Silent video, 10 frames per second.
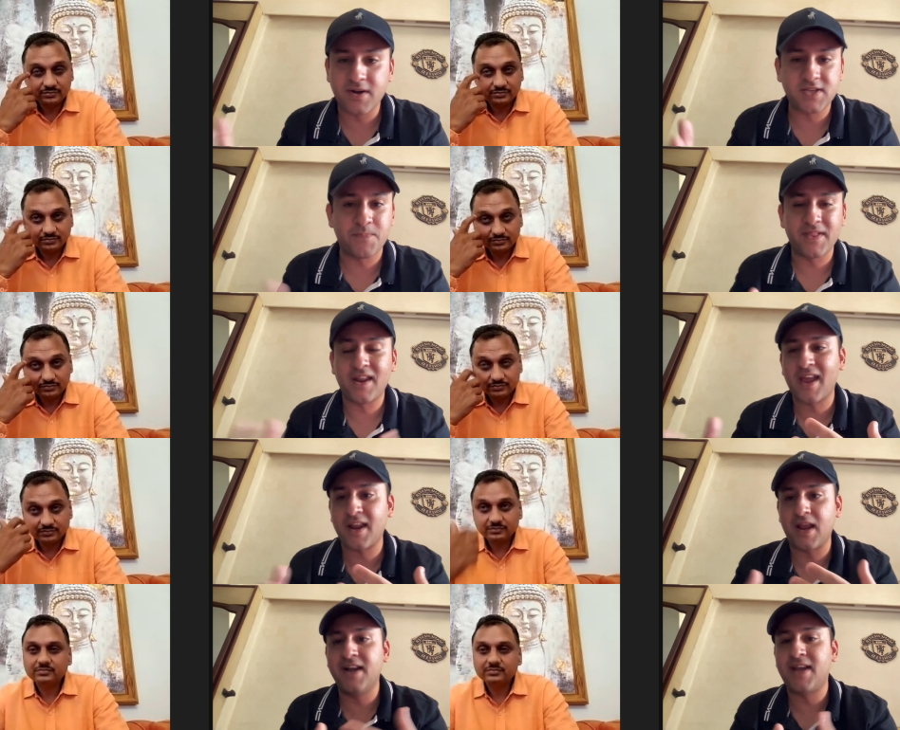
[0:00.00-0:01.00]
Speaker 1: But then again,
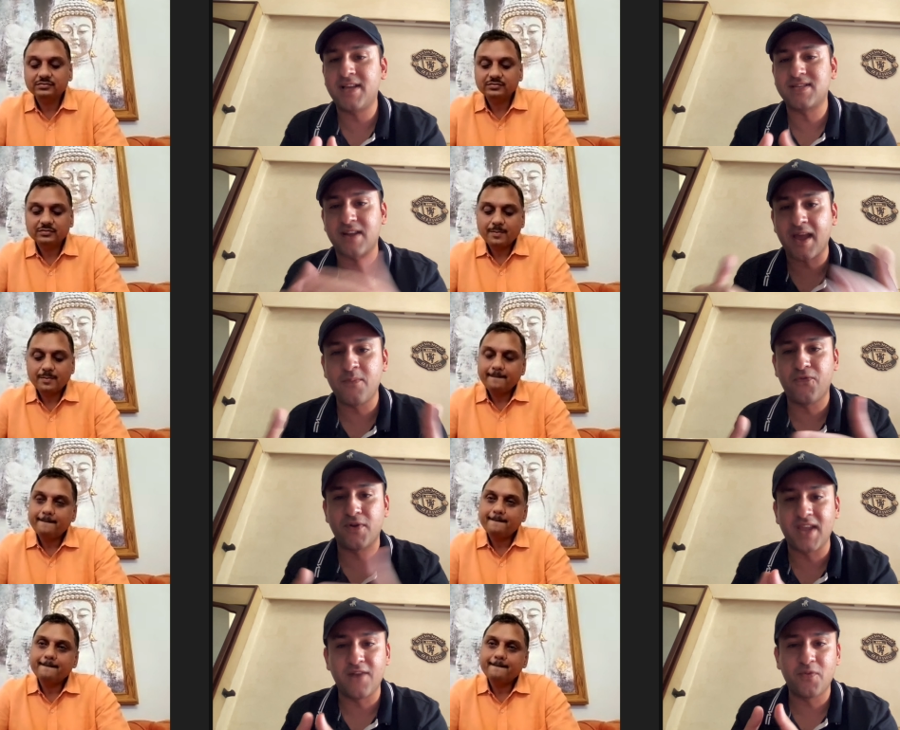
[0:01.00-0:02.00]
it takes time for the
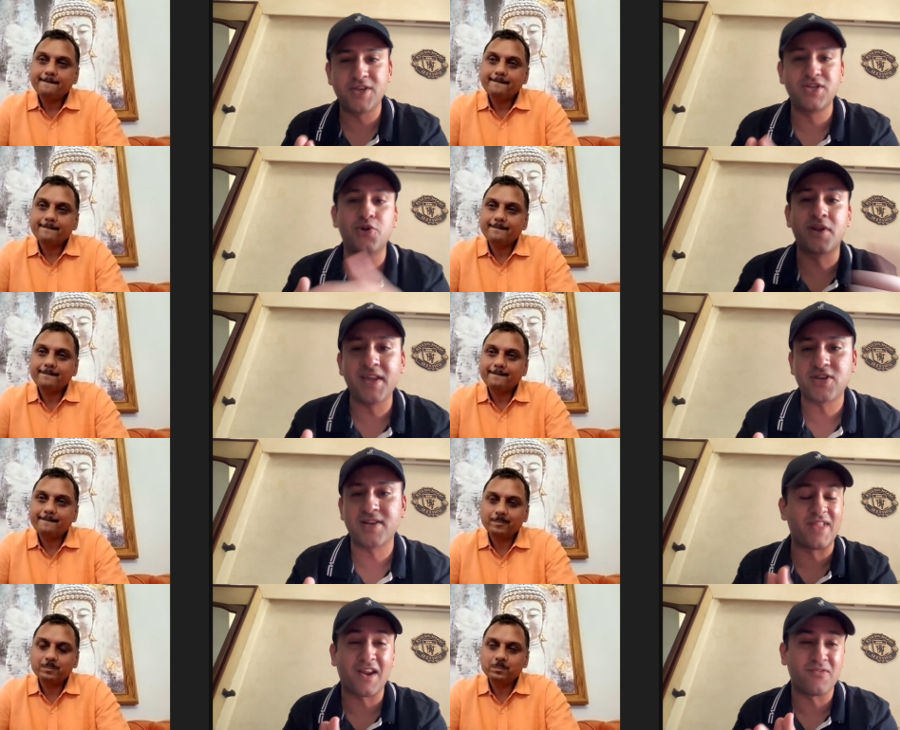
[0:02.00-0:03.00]
information to reach us. There
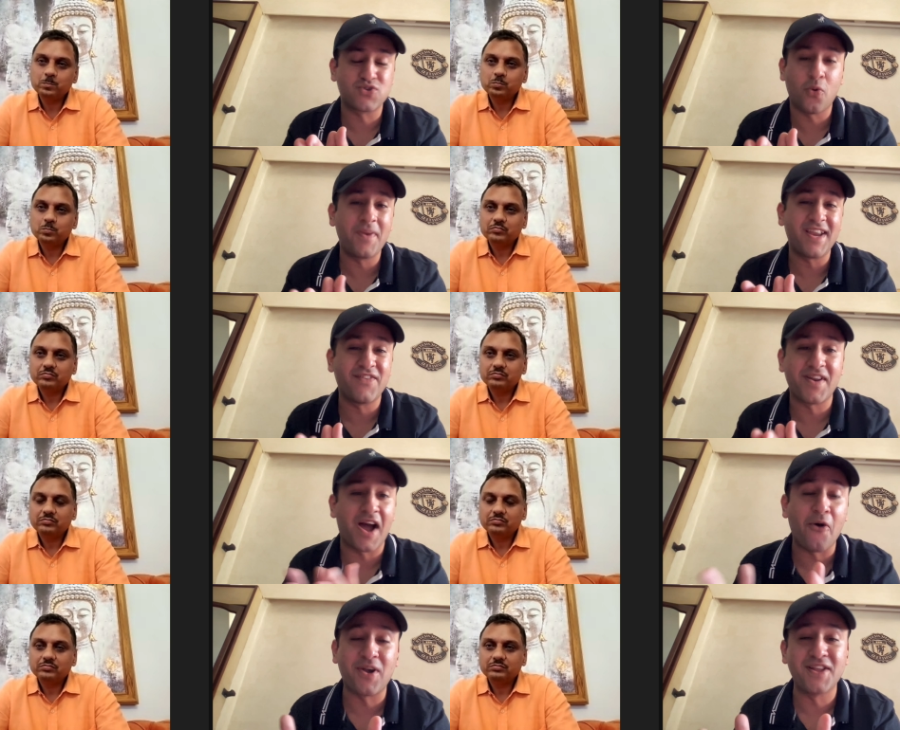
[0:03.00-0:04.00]
are so many different
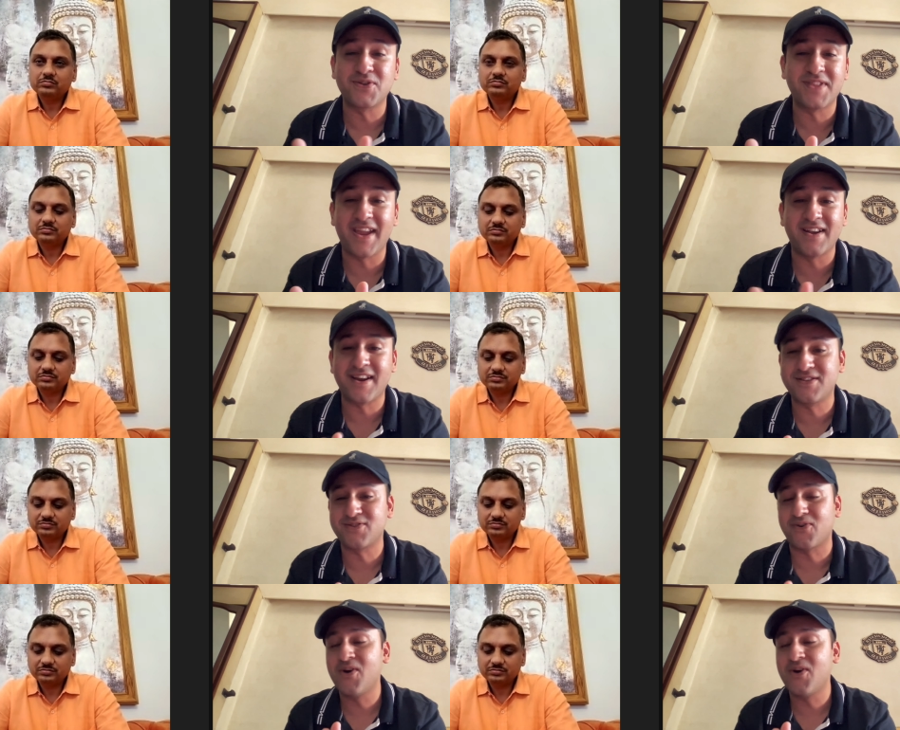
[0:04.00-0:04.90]
outlets on the internet, so